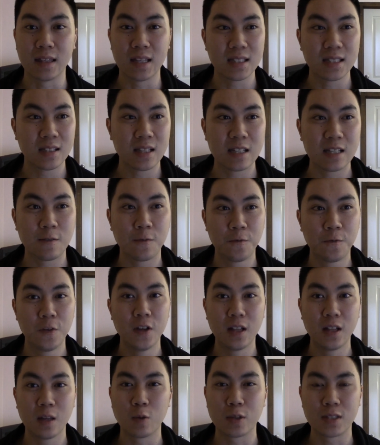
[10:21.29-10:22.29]
This
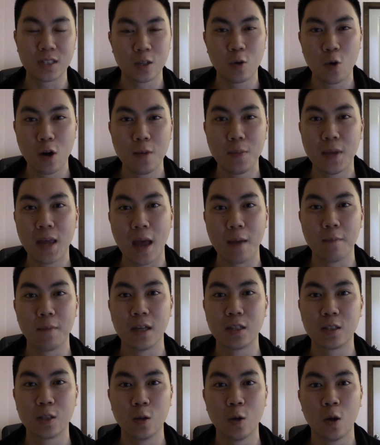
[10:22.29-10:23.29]
feeling was screaming at
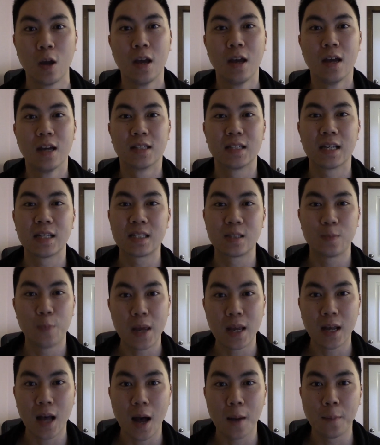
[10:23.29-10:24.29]
me to just
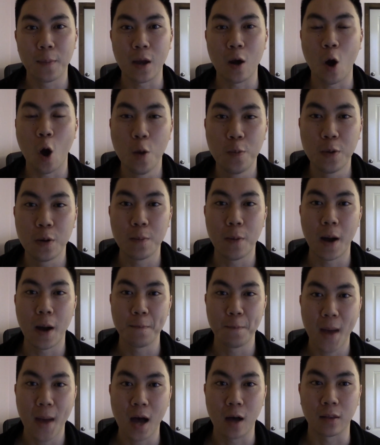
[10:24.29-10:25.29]
speak up and open my
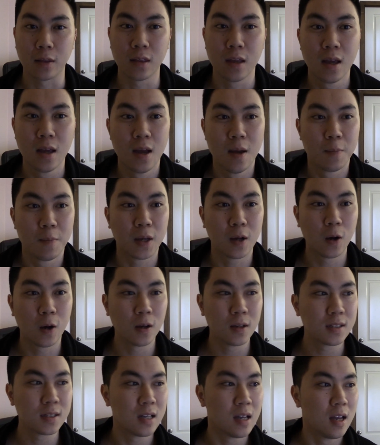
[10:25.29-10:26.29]
mouth,
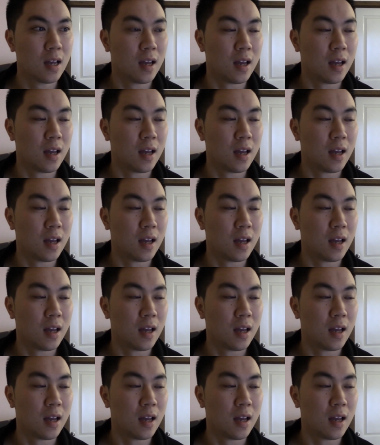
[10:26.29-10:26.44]
because